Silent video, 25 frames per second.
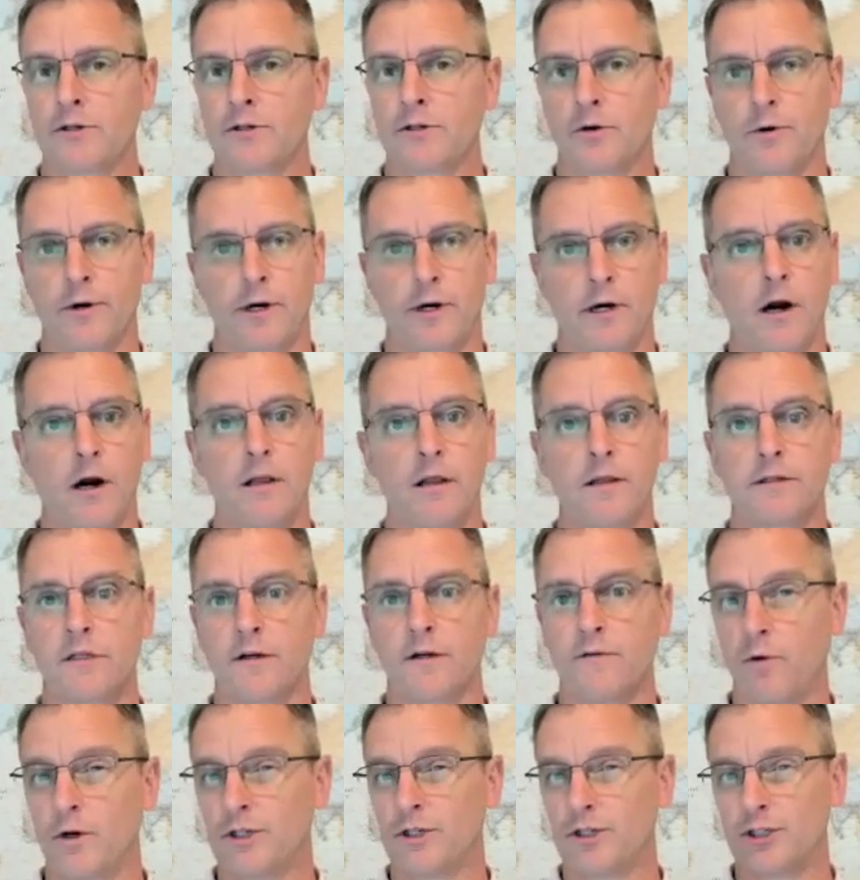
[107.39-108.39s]
So
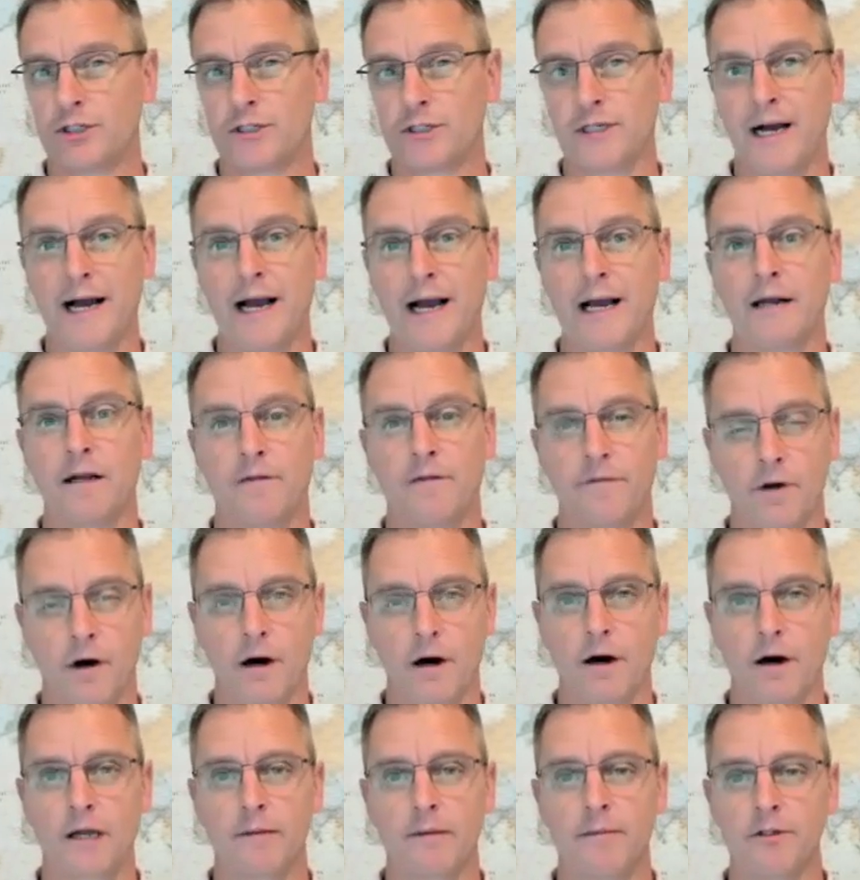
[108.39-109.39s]
regardless of which side of
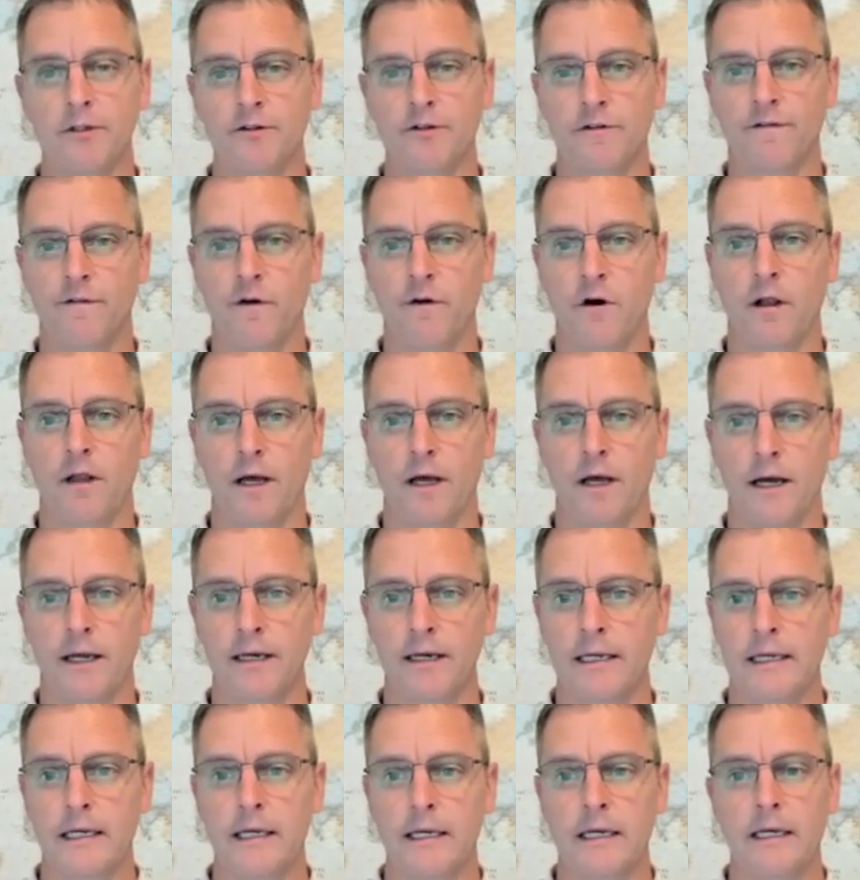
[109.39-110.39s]
the argument you fall
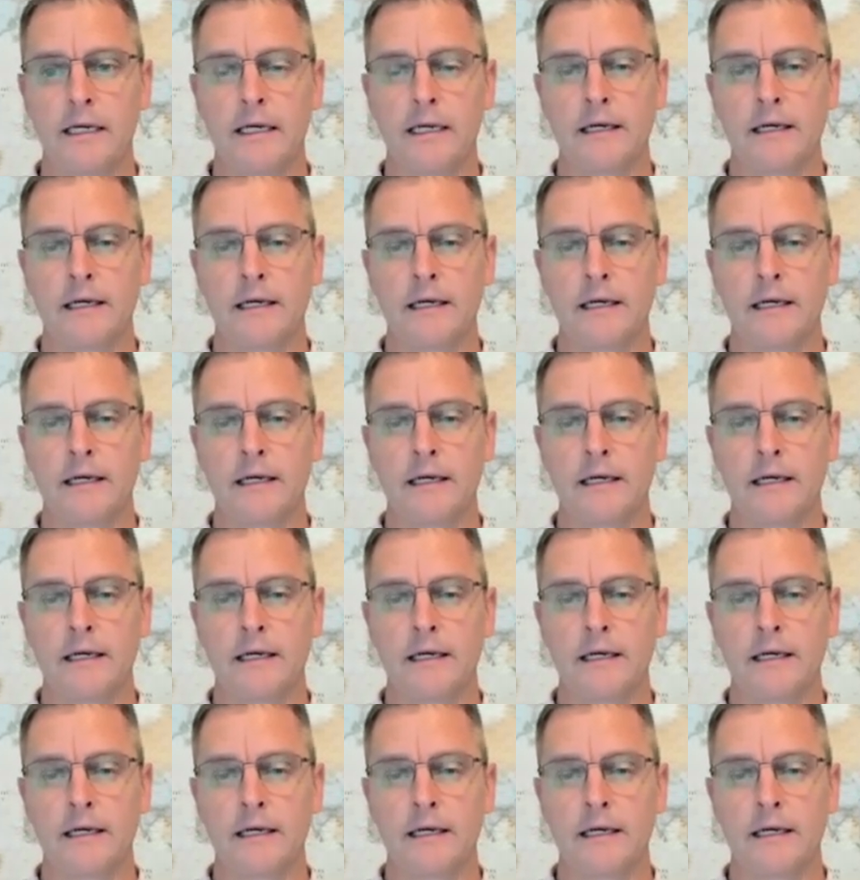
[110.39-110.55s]
on,